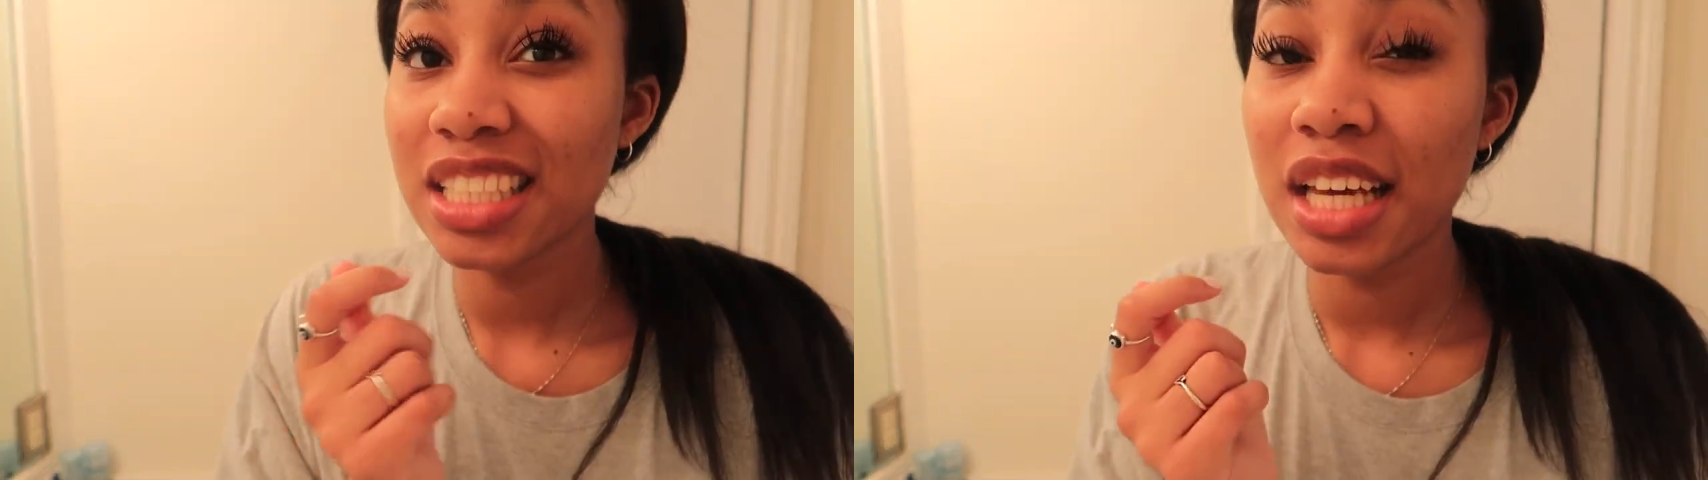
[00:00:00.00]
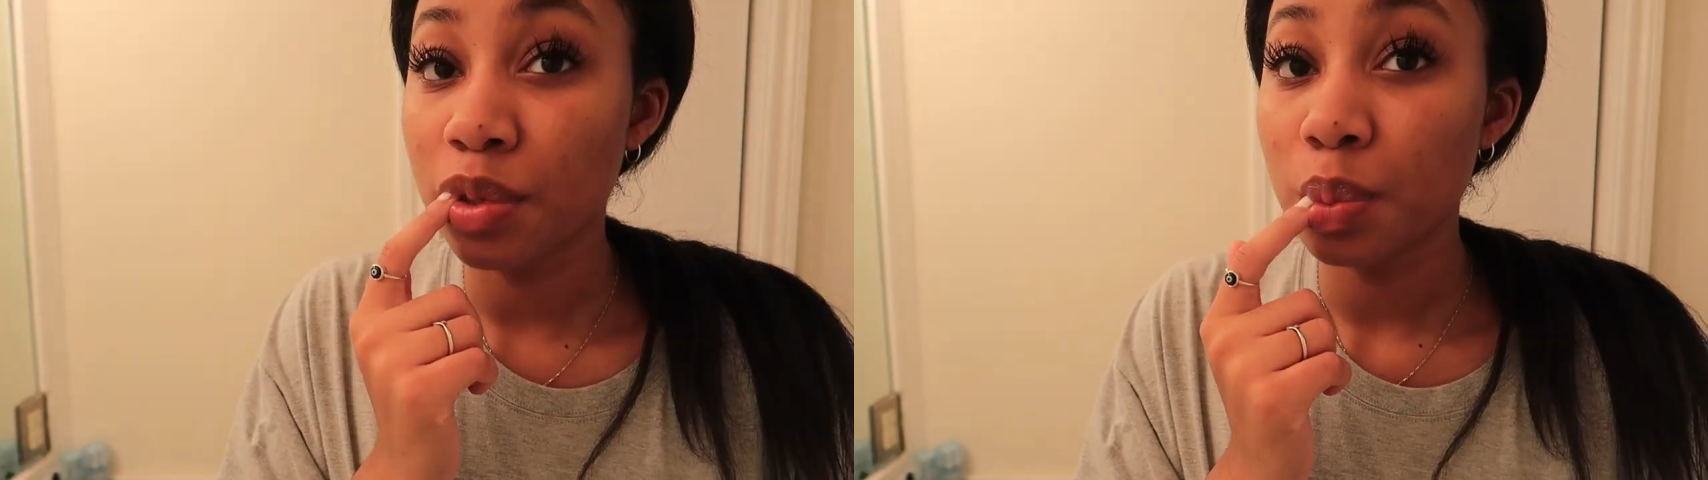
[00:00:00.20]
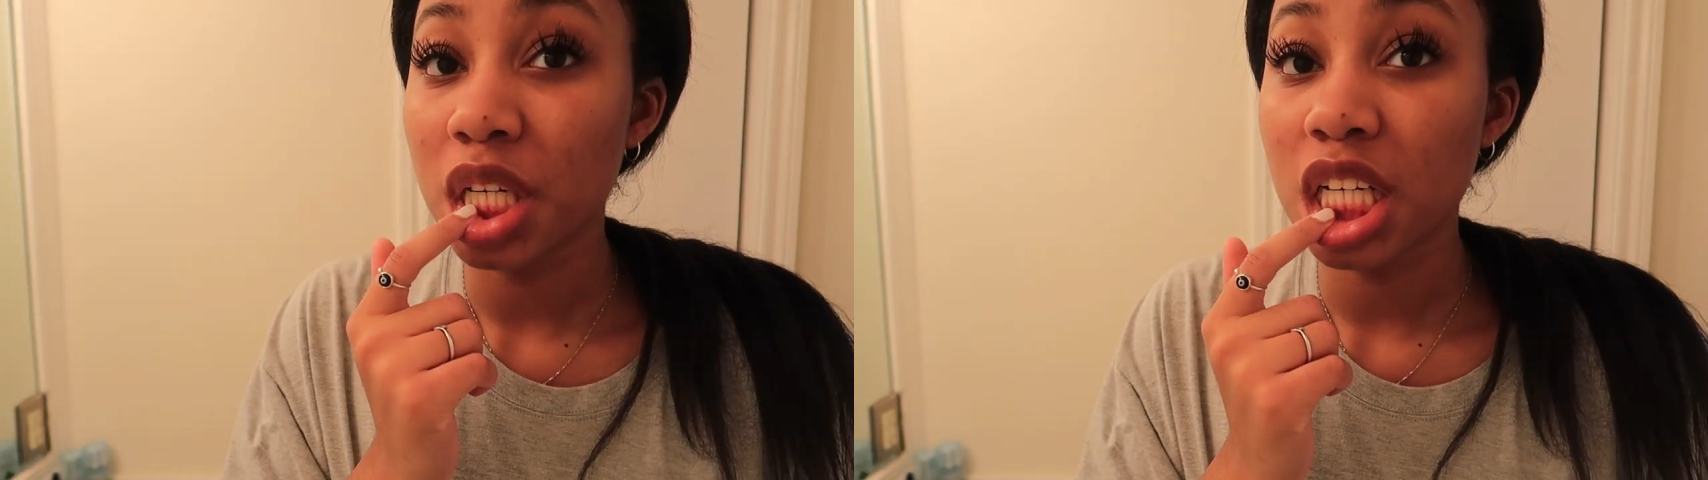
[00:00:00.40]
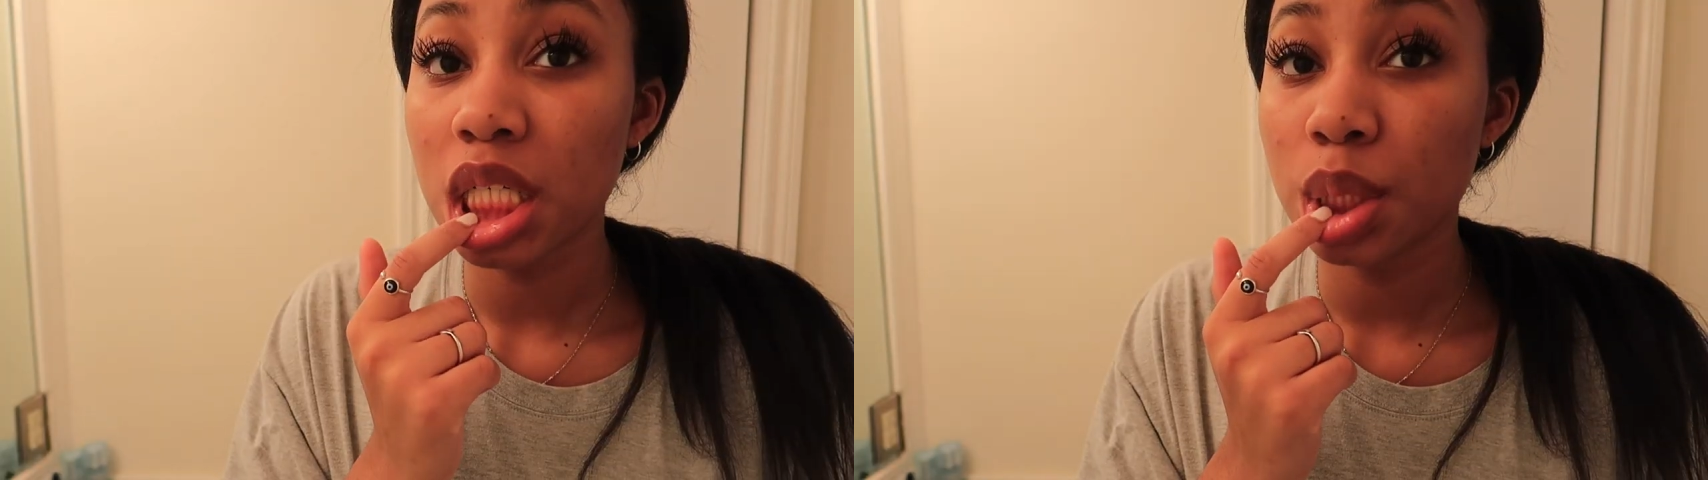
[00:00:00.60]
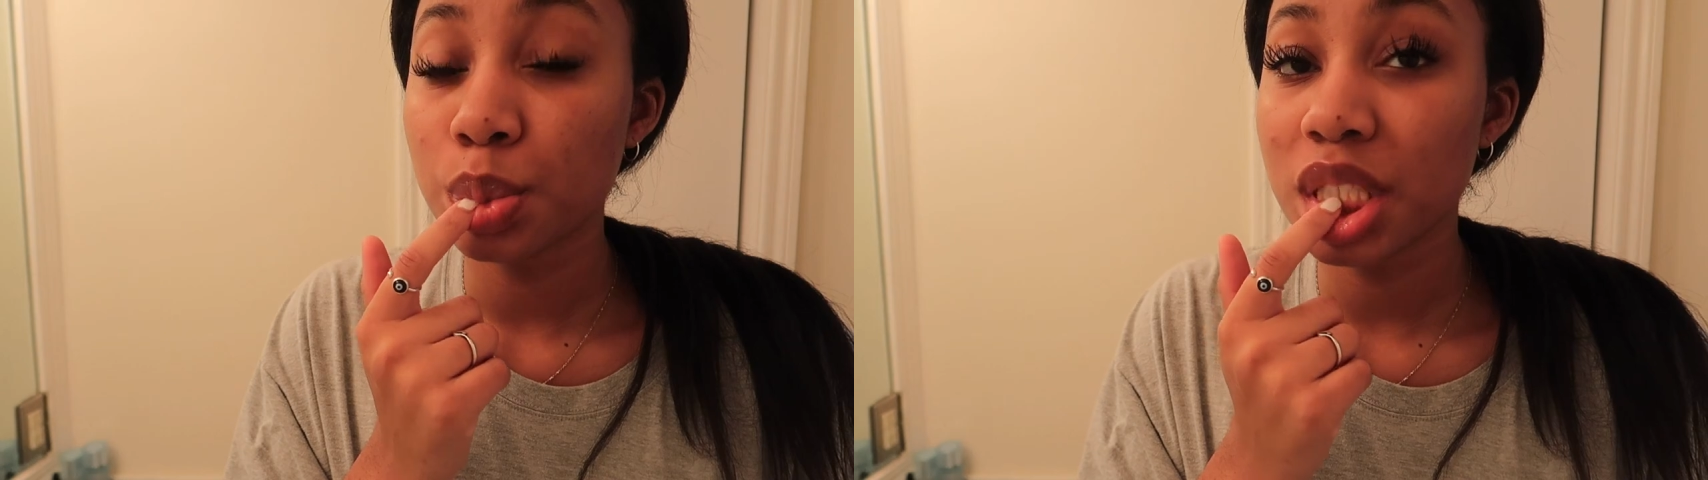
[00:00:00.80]
from when I
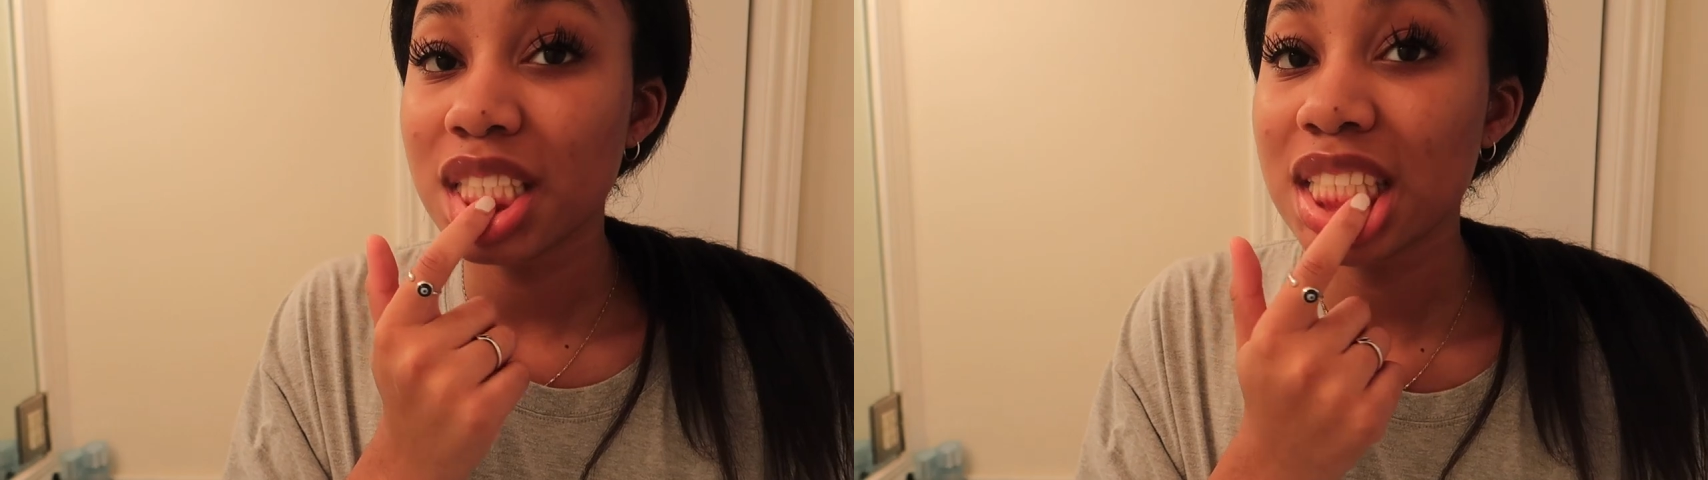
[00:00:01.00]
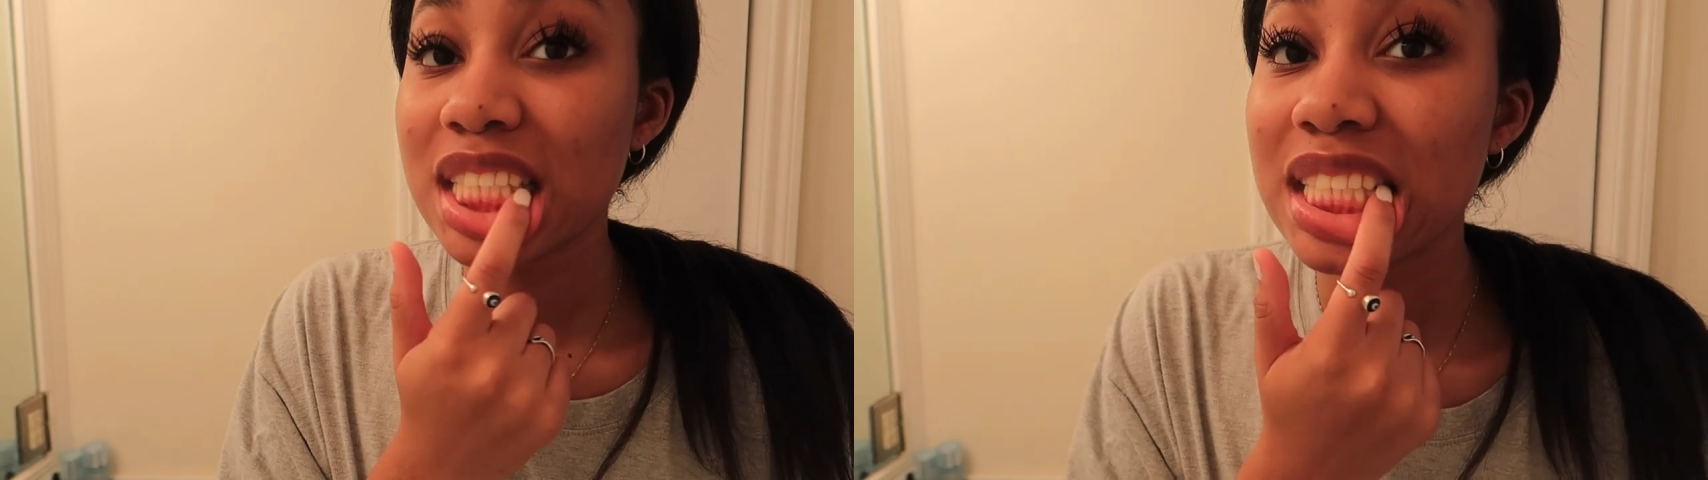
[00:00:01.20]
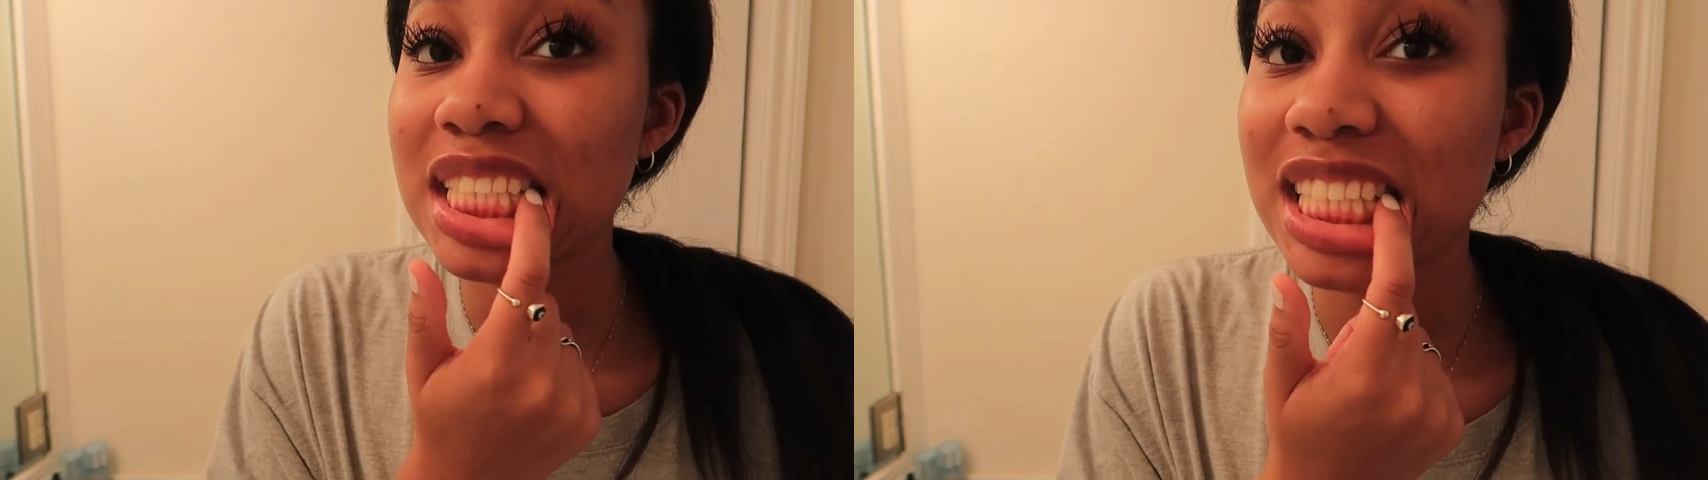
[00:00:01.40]
got braces.